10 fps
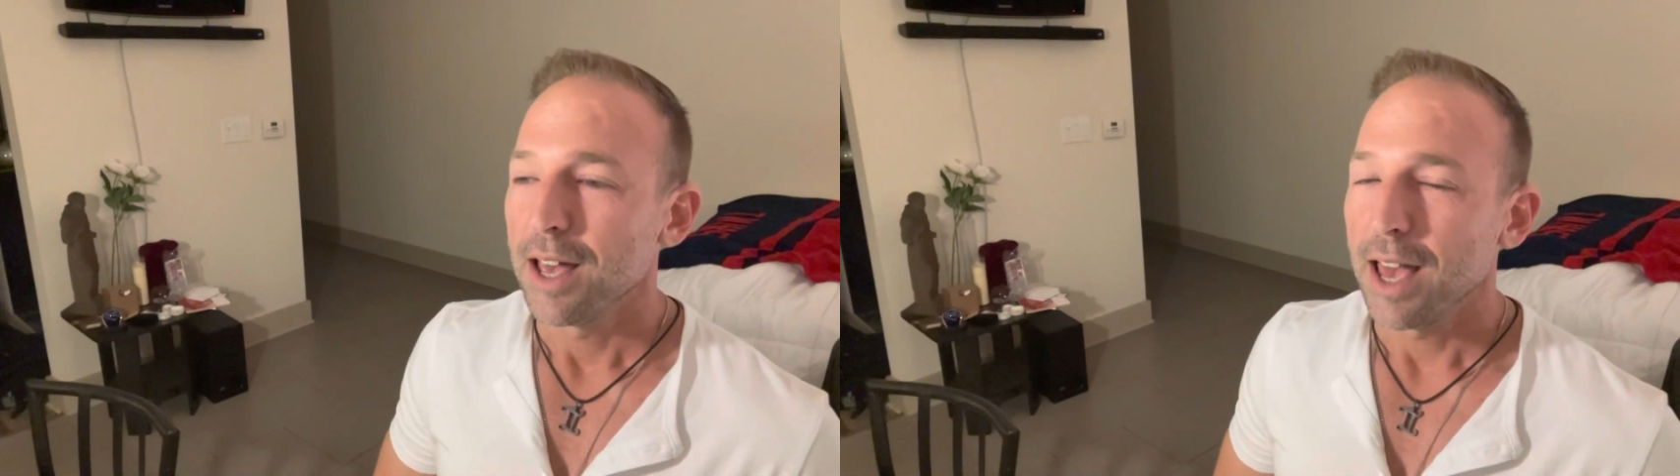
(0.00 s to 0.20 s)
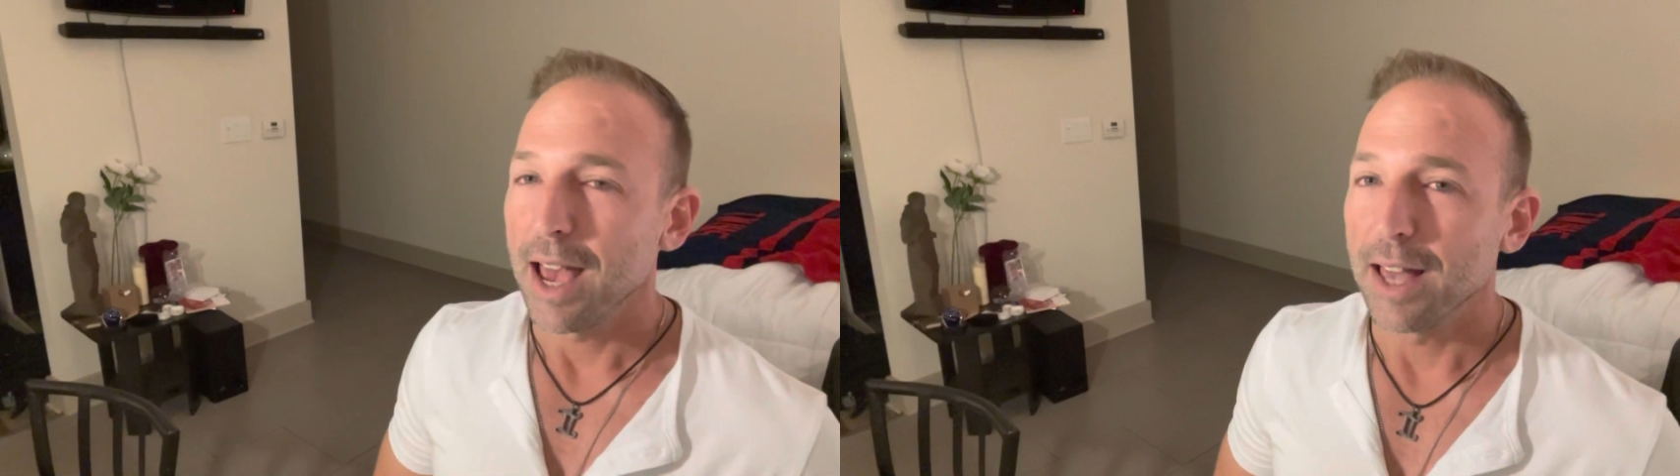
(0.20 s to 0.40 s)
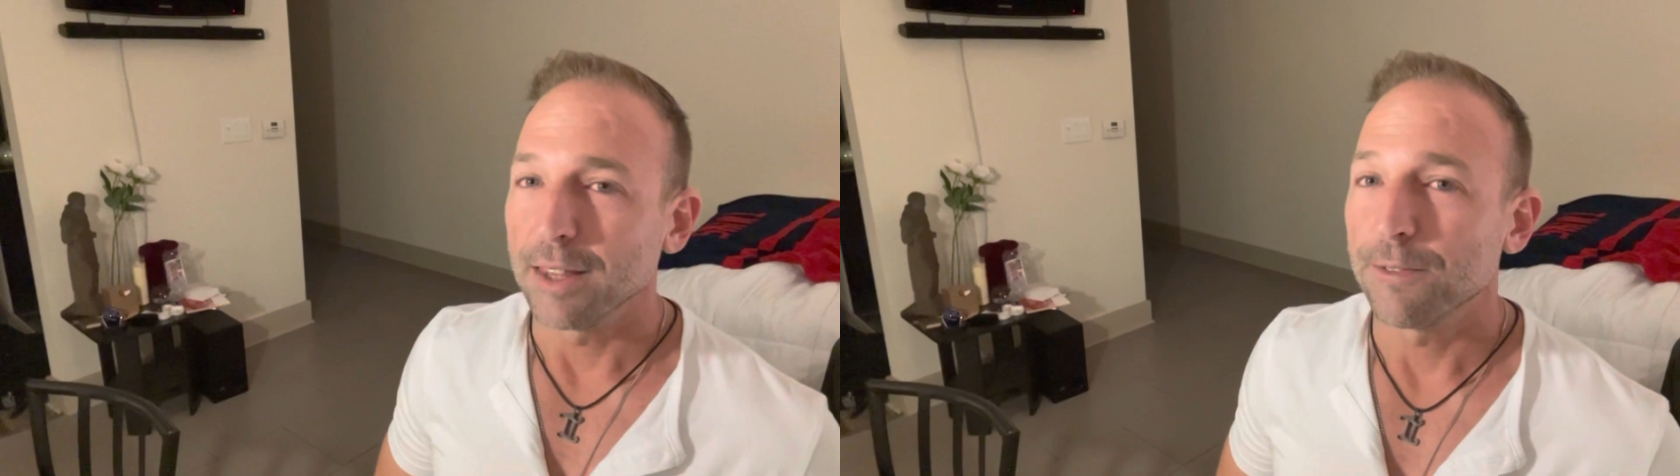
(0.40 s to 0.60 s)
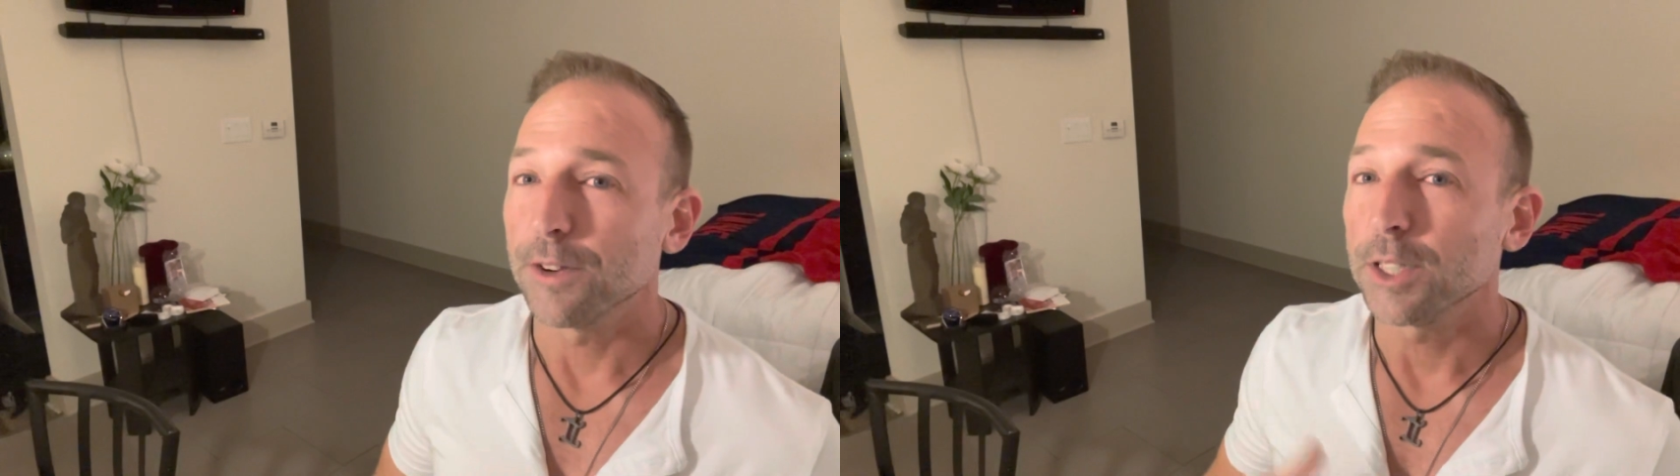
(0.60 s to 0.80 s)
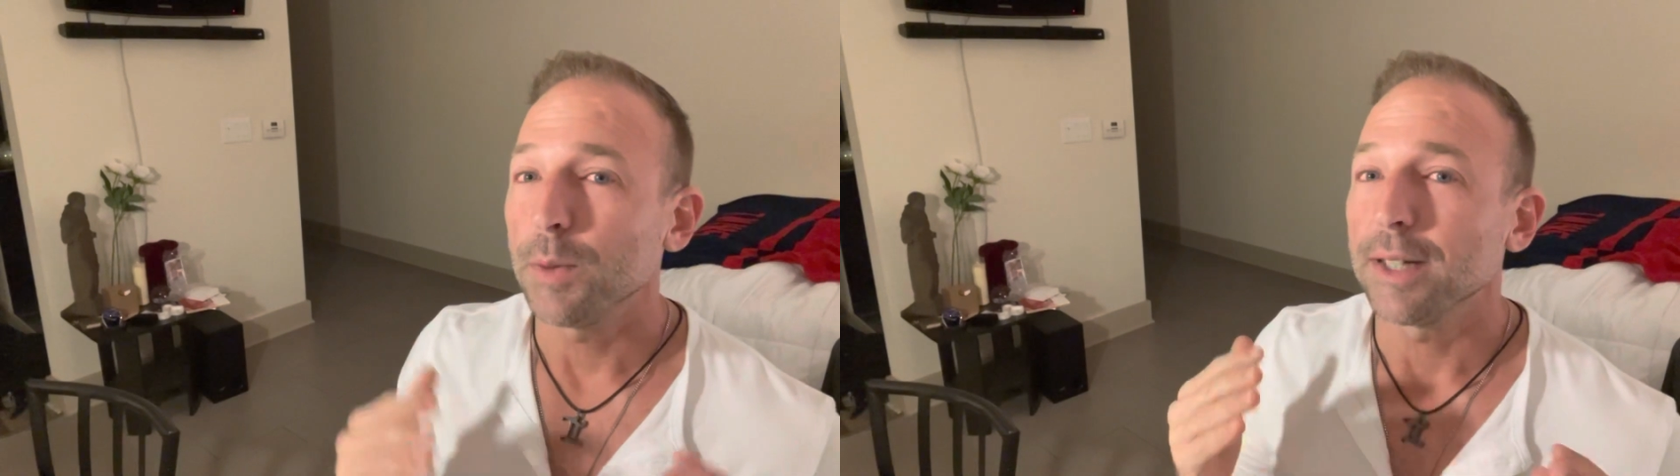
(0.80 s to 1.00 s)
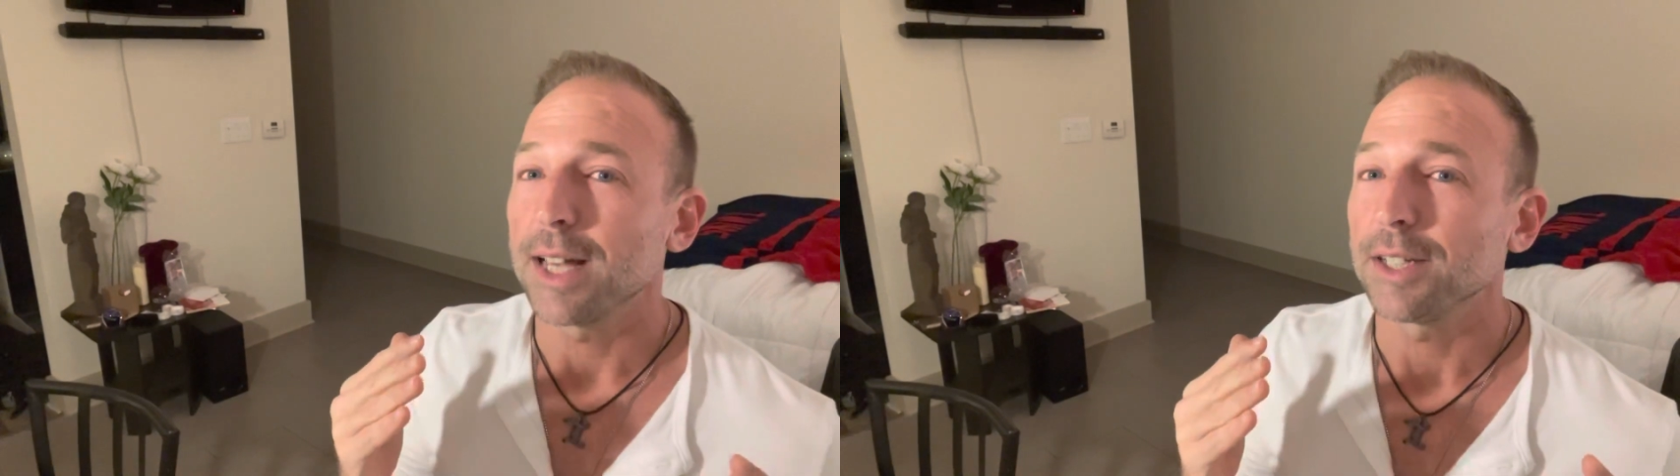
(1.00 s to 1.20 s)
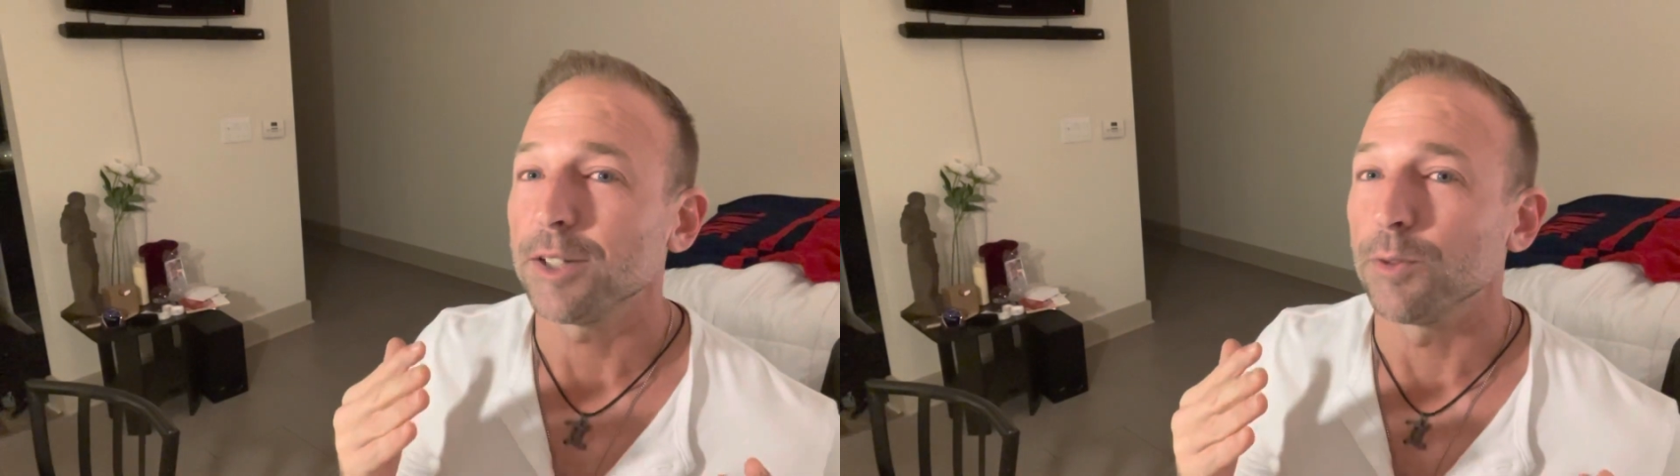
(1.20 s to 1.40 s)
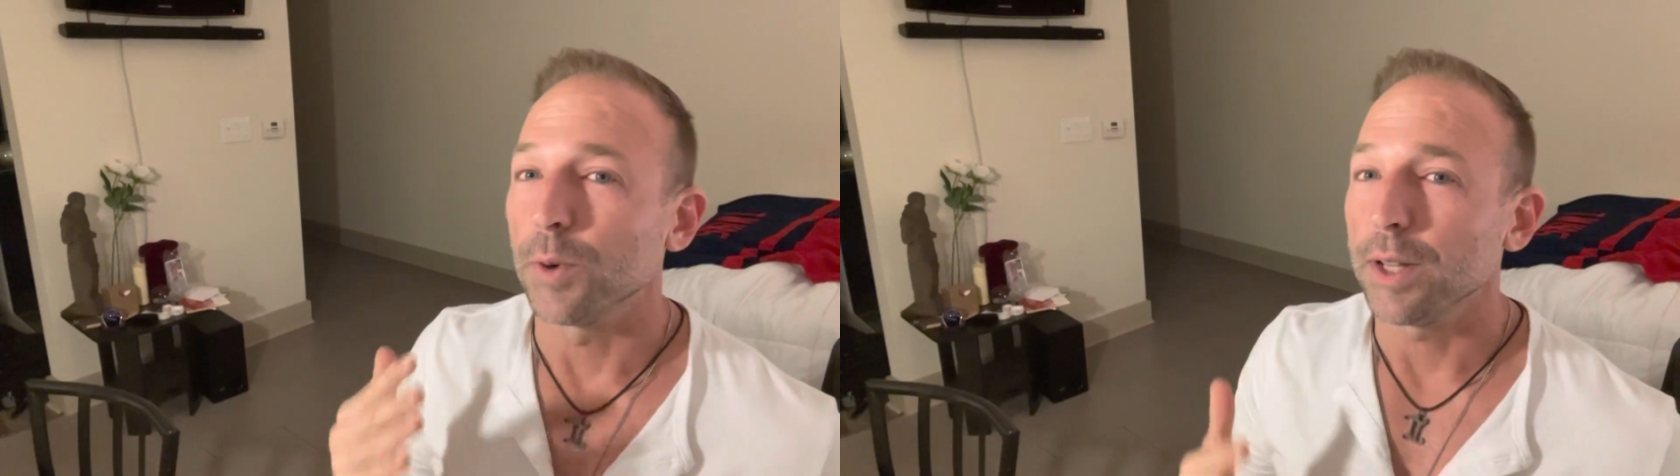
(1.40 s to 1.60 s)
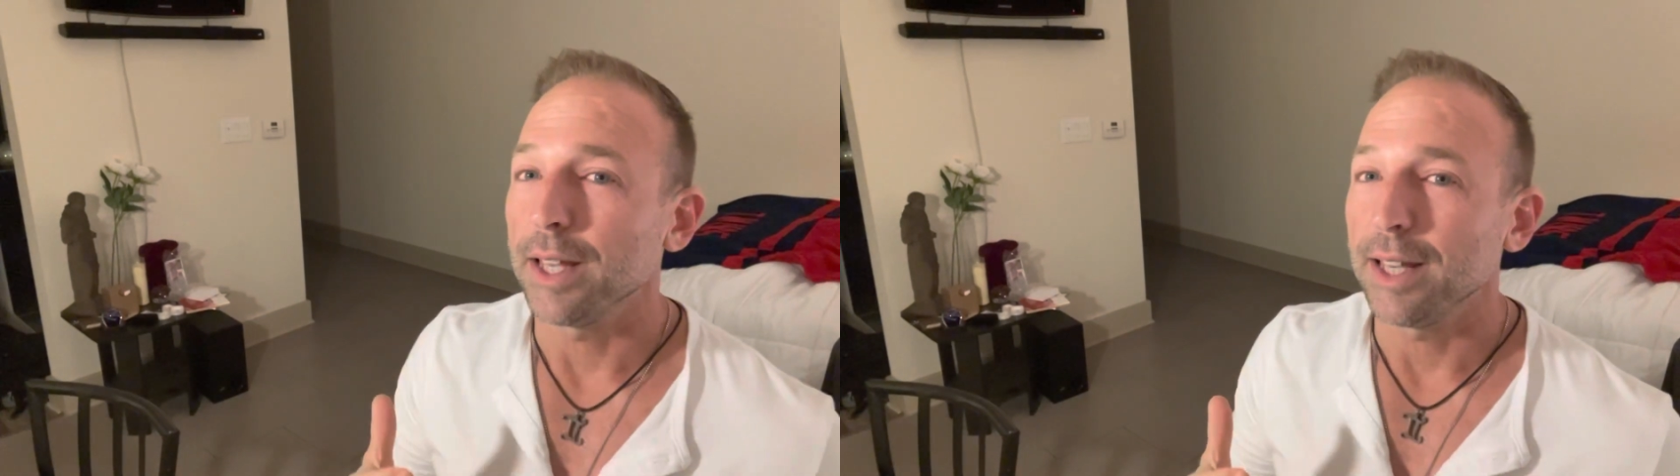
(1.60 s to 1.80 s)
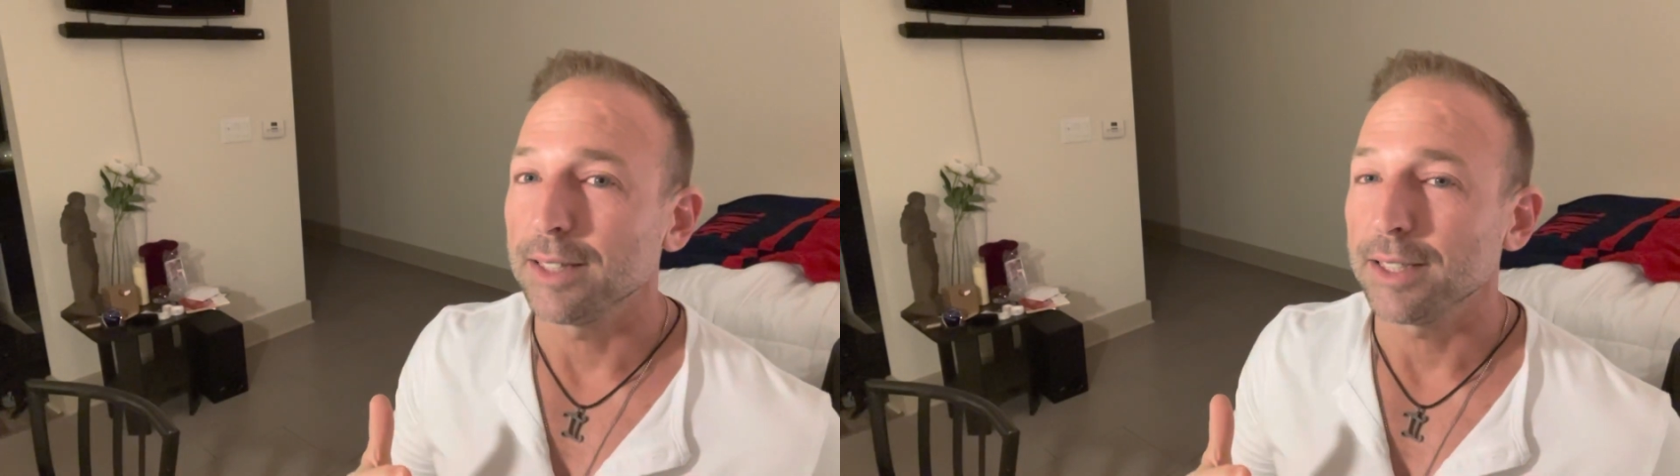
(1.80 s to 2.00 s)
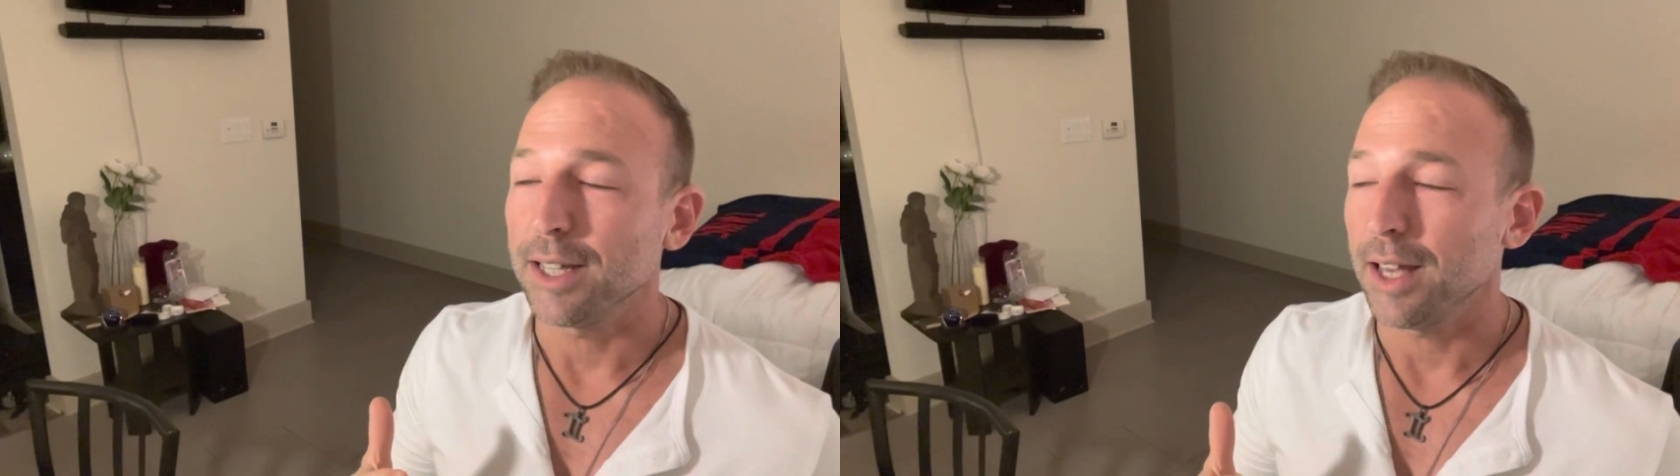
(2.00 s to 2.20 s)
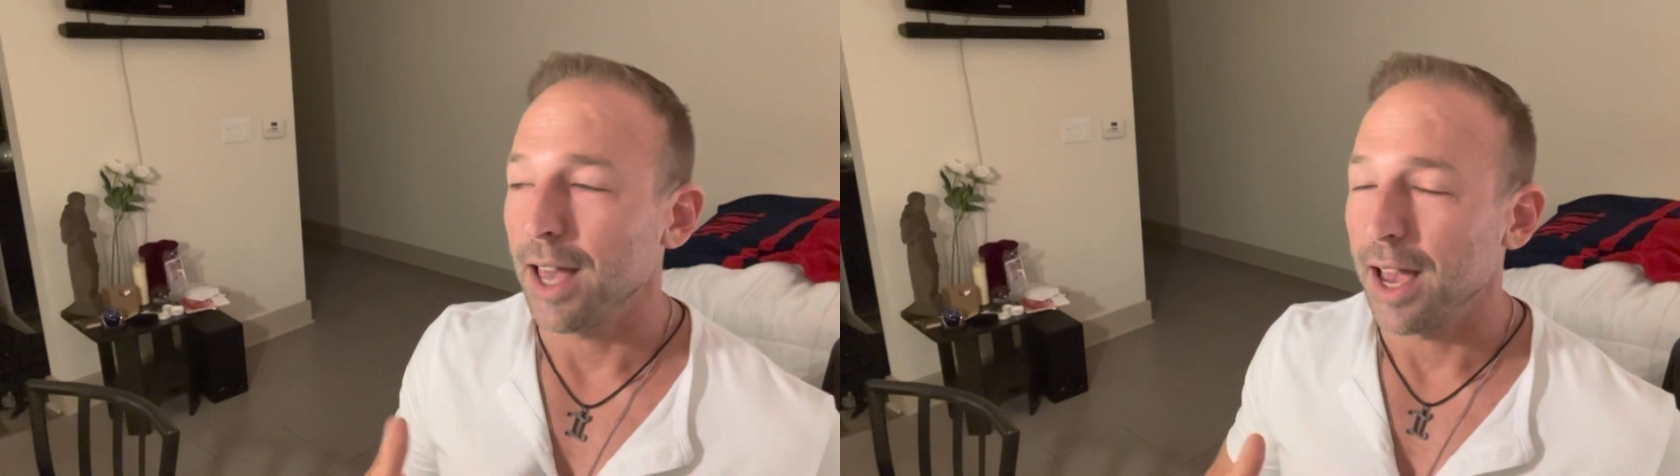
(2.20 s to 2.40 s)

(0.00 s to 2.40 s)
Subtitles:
And the first week is actually really easy,